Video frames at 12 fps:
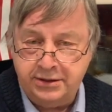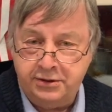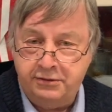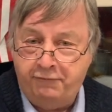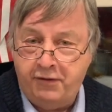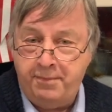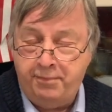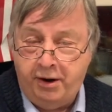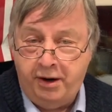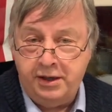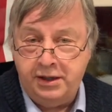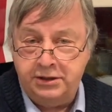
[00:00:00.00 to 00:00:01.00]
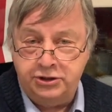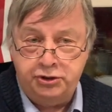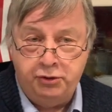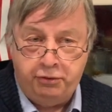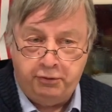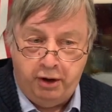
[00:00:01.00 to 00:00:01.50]
So the fun part is
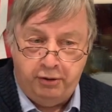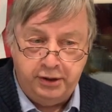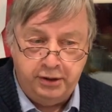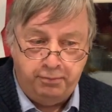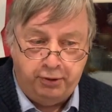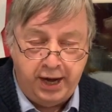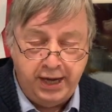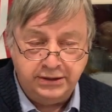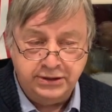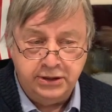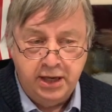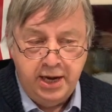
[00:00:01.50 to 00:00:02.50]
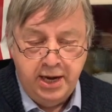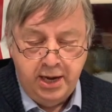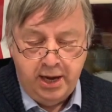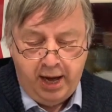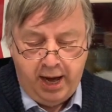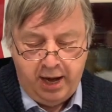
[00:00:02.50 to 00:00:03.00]
you throw it, it breaks,
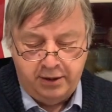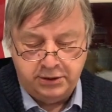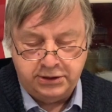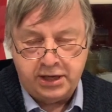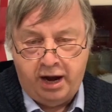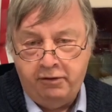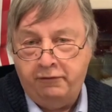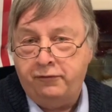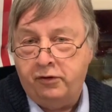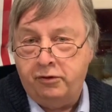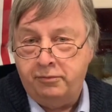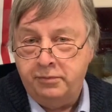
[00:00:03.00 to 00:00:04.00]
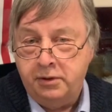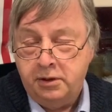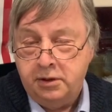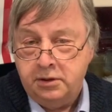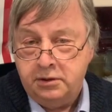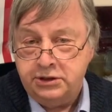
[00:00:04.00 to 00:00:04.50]
and the styrofoam
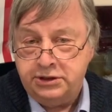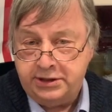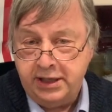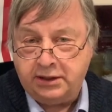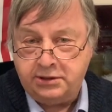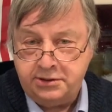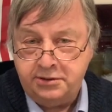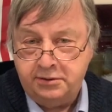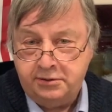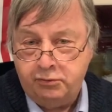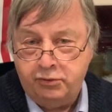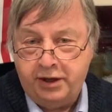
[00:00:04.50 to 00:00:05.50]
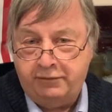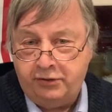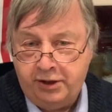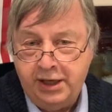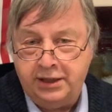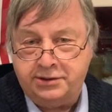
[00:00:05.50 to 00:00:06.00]
sticks to whatever
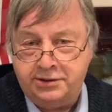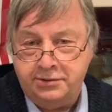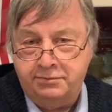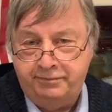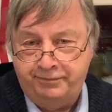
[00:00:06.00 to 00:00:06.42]
it hits.